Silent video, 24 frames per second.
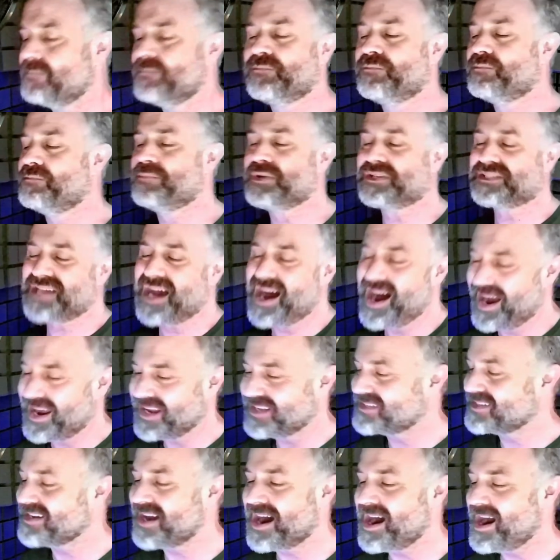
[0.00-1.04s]

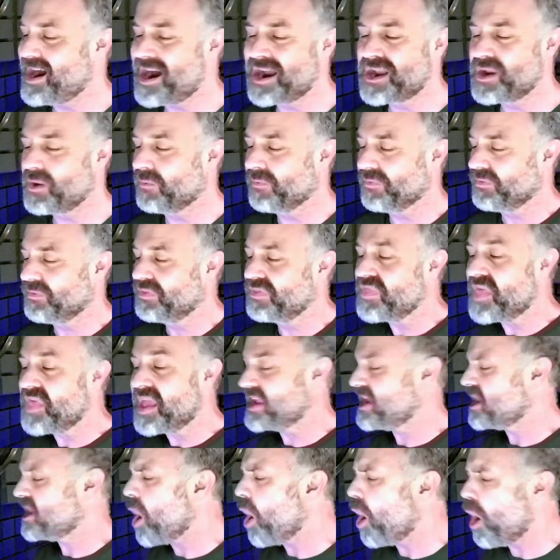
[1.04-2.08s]
Besides, I, I don't think
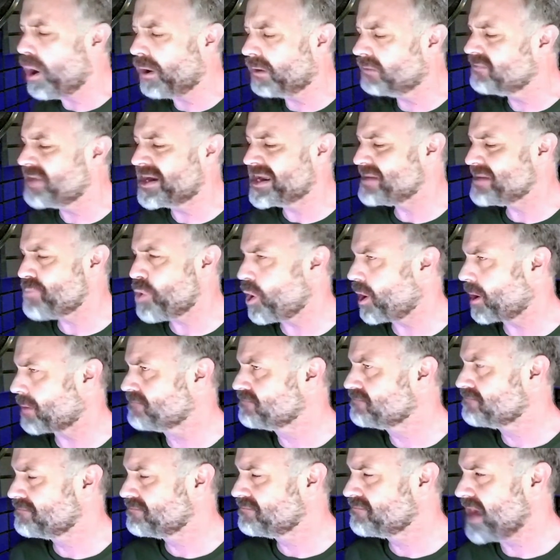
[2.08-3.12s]
at all anymore.
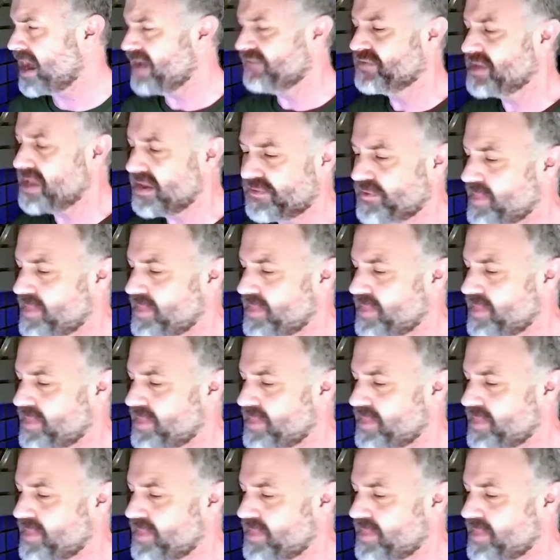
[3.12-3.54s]
I've given